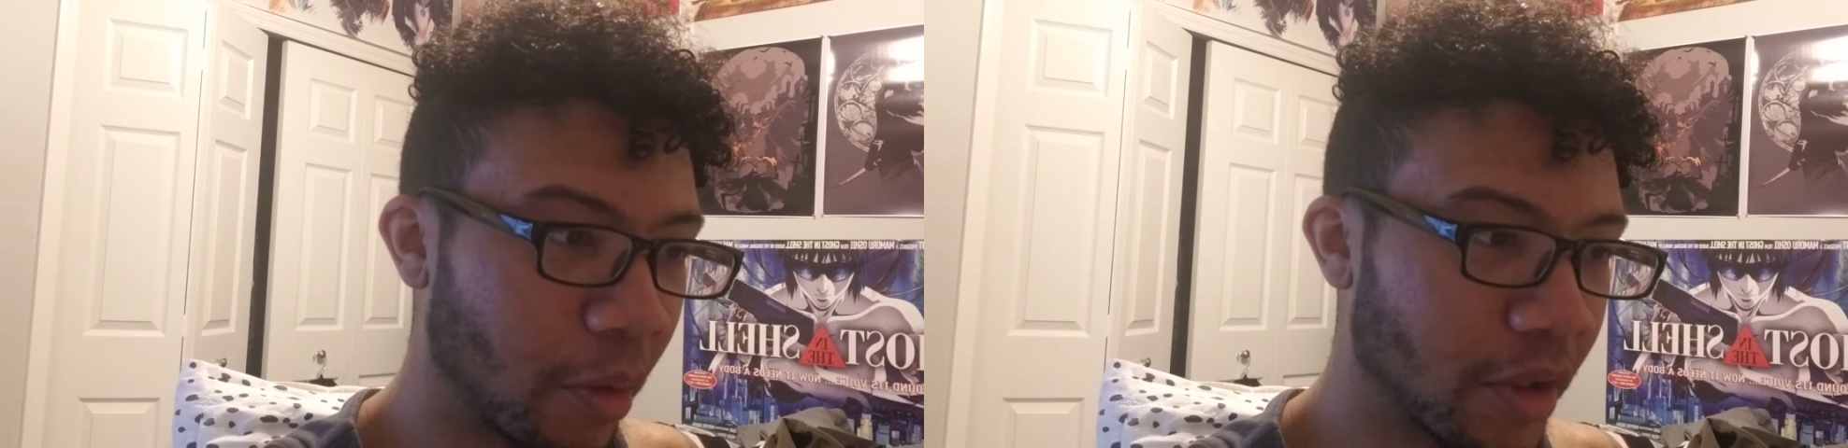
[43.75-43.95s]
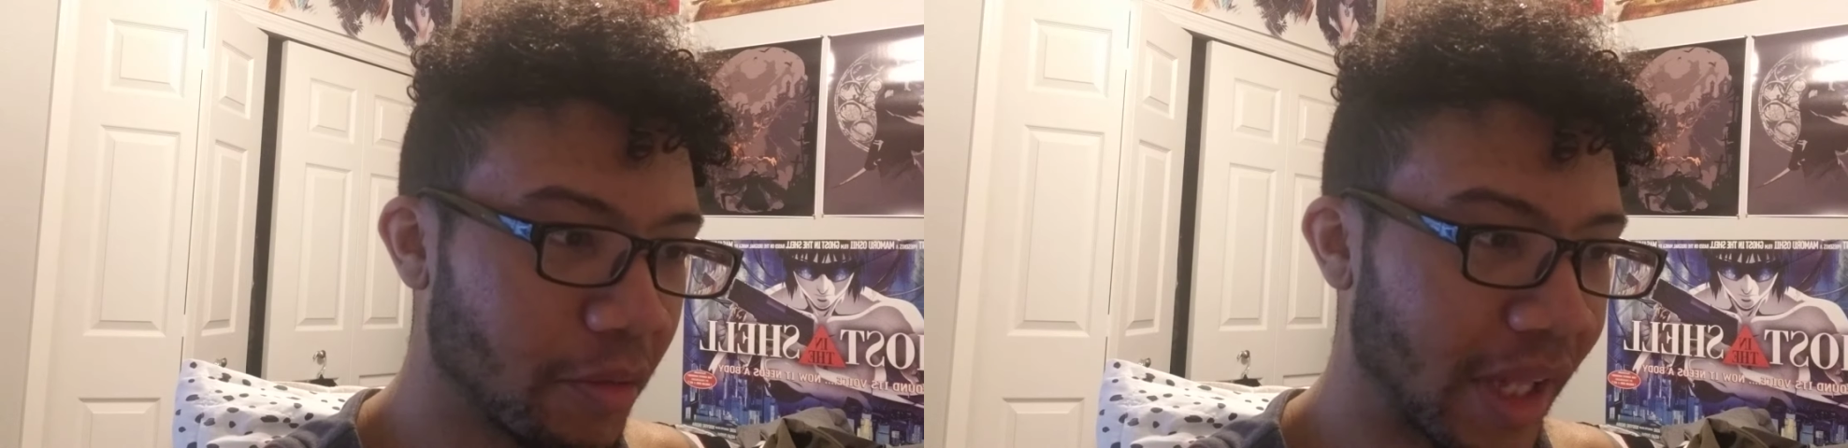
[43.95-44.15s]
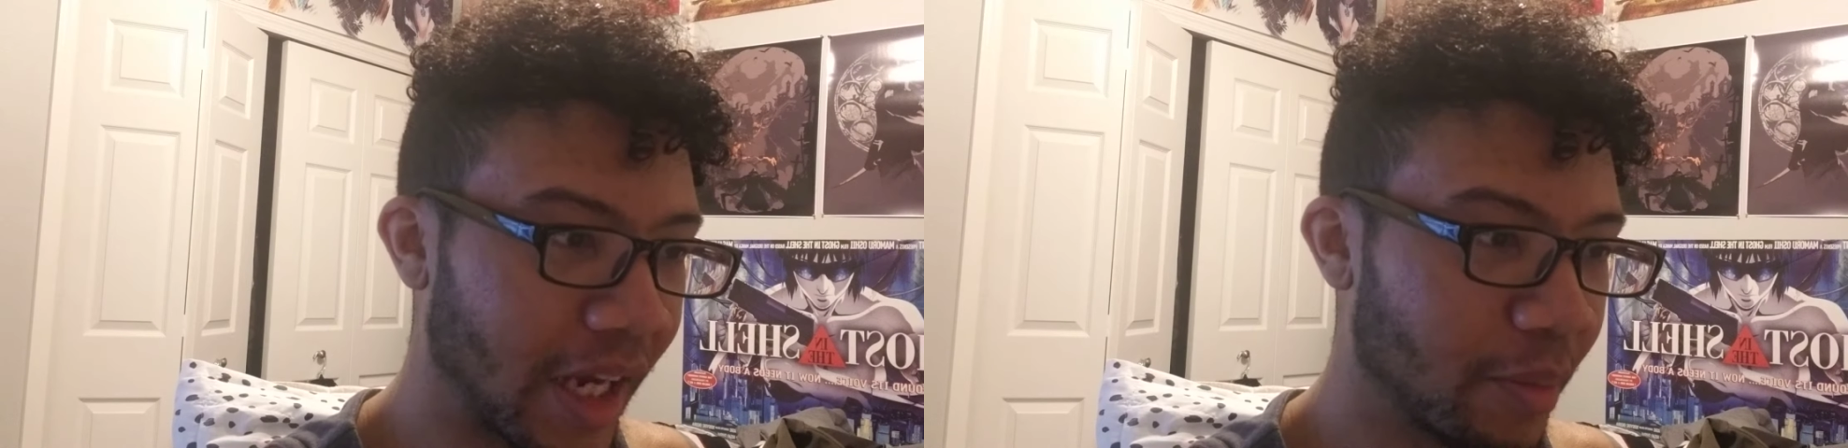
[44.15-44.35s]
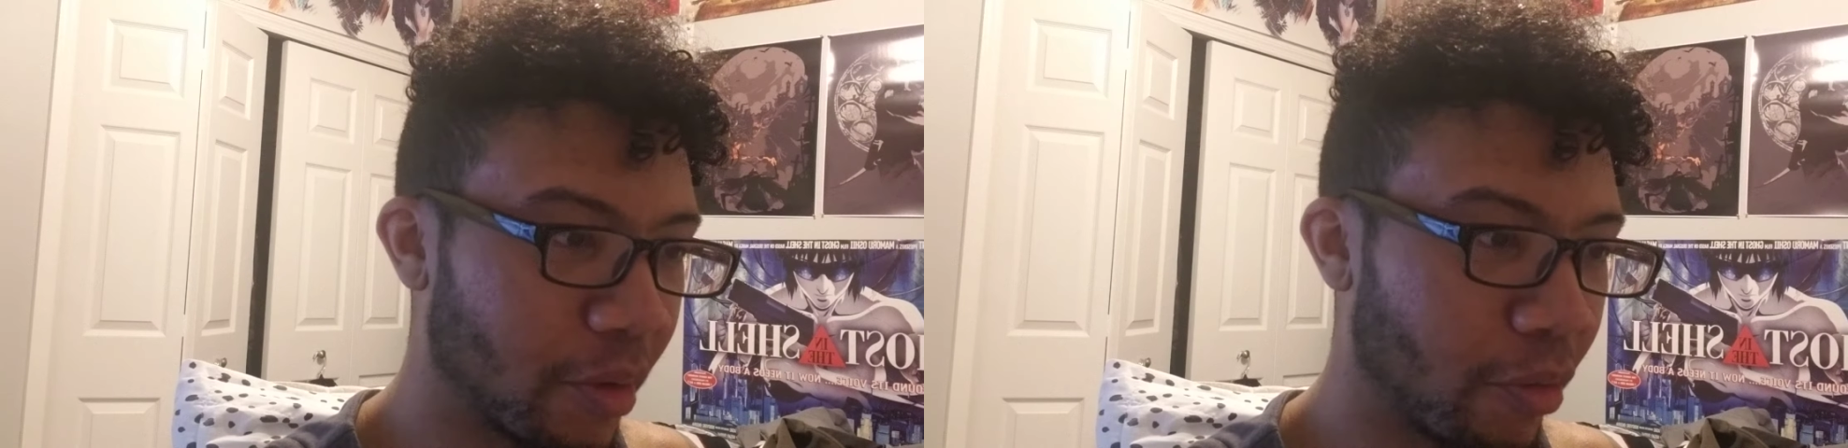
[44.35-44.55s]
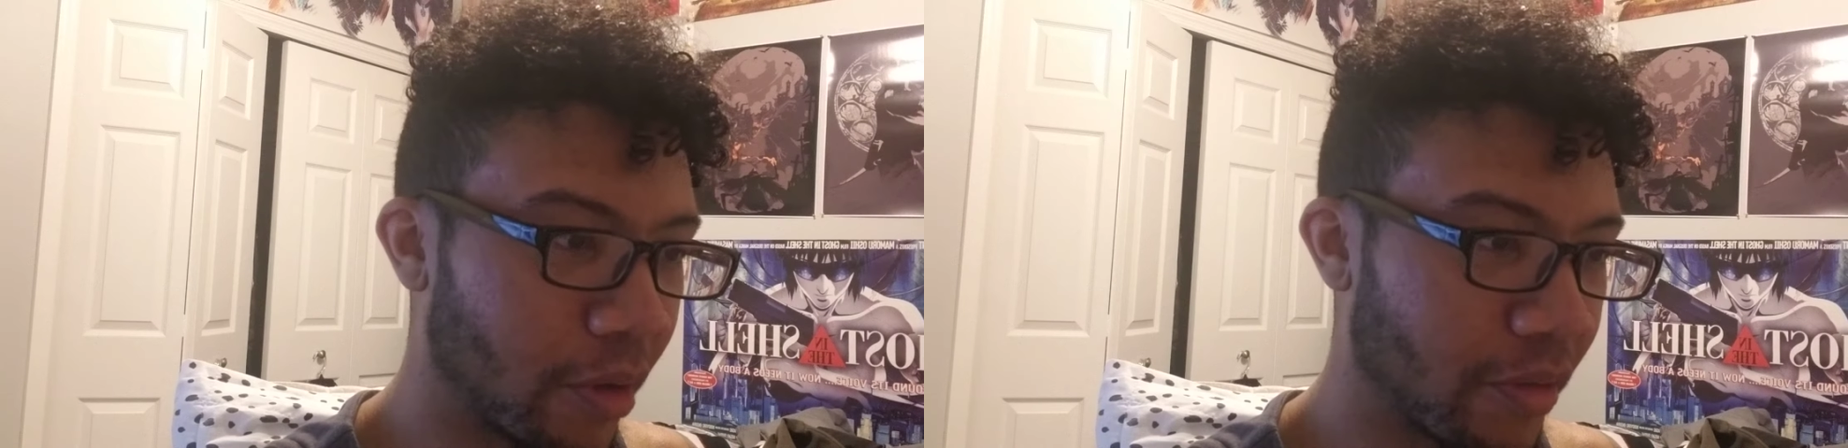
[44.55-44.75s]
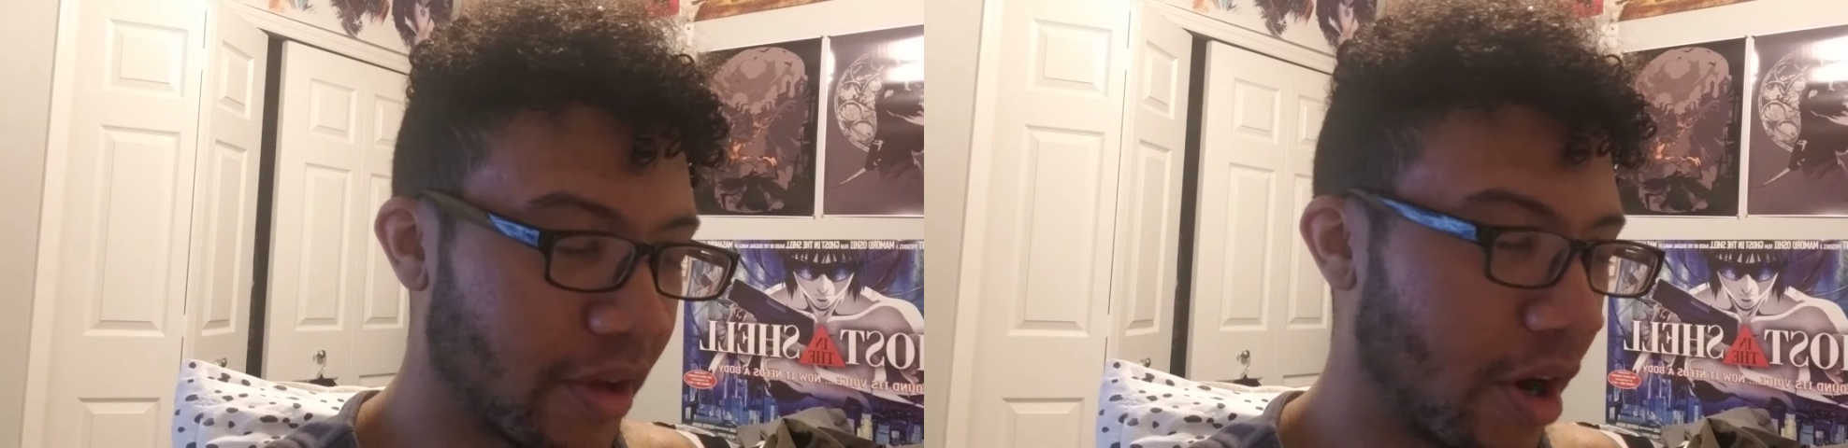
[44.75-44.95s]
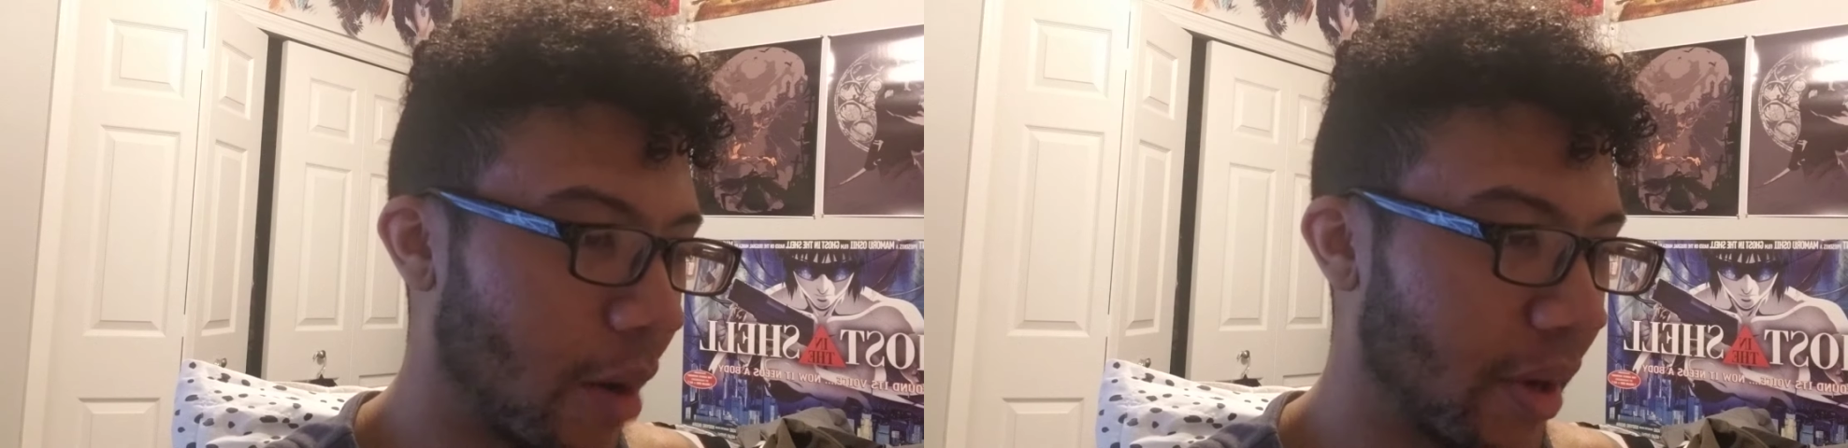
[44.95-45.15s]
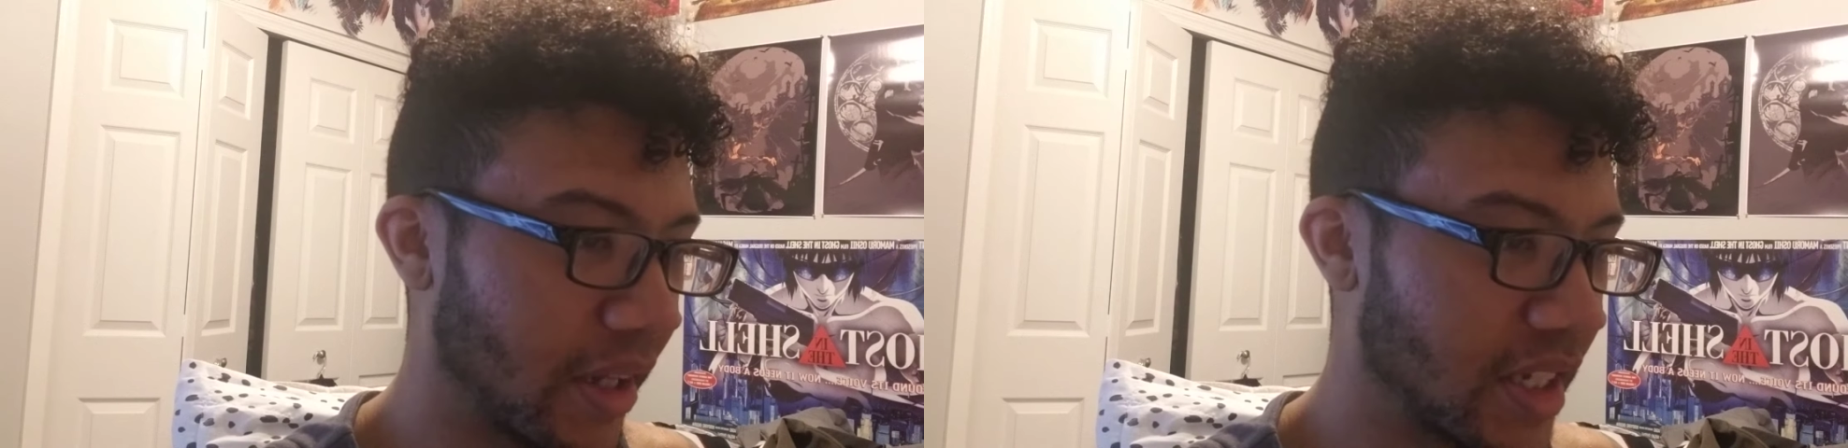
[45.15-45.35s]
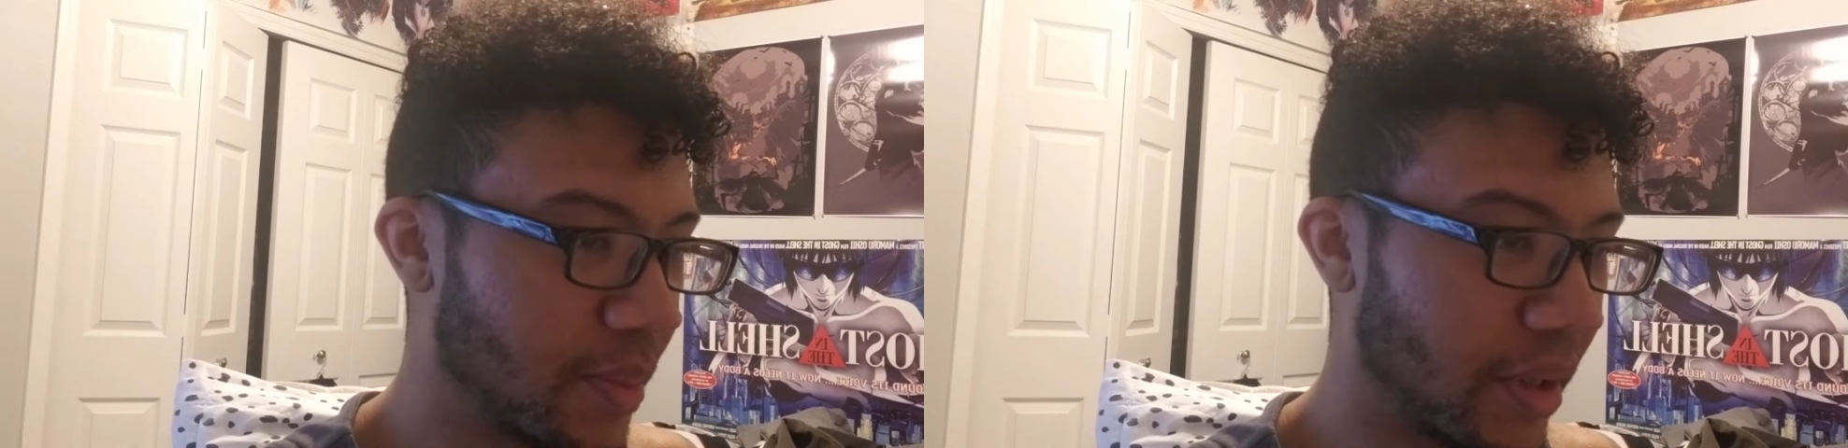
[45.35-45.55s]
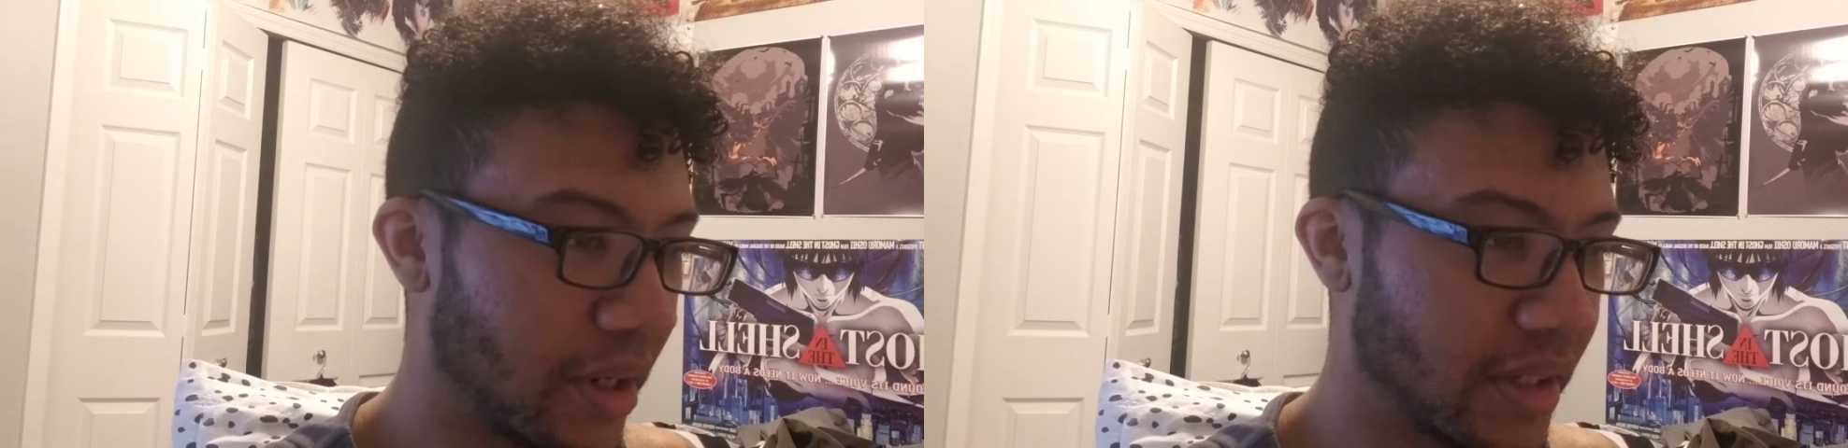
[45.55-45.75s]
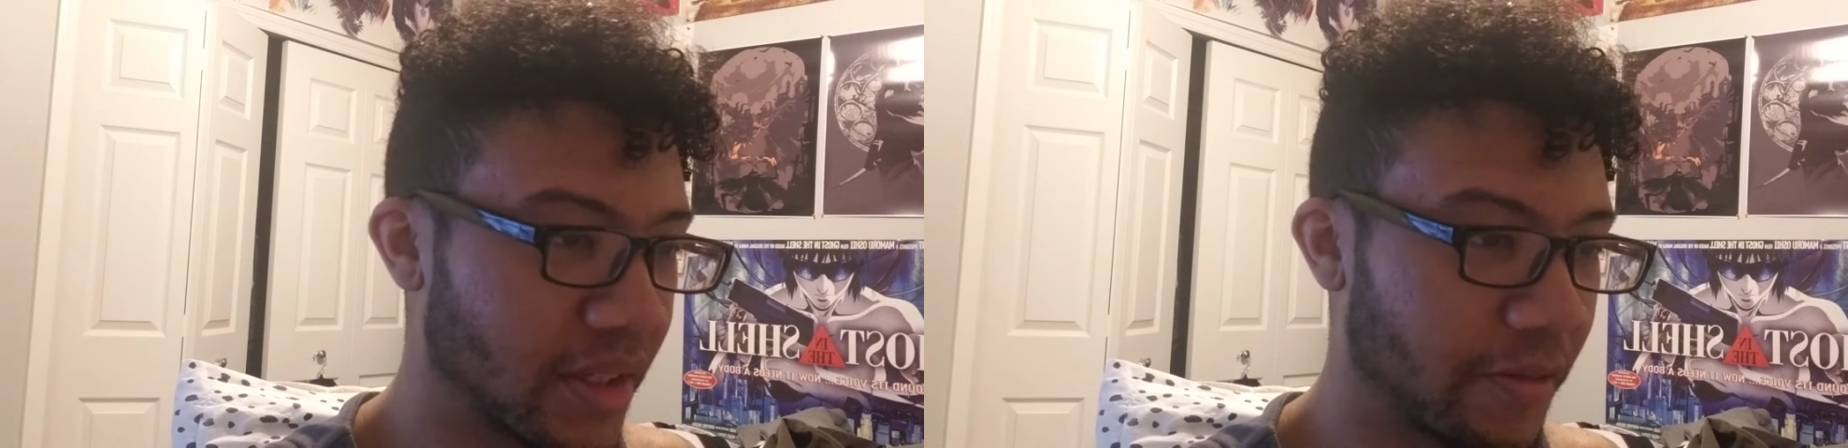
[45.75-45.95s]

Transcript: only reliable one with combat experience.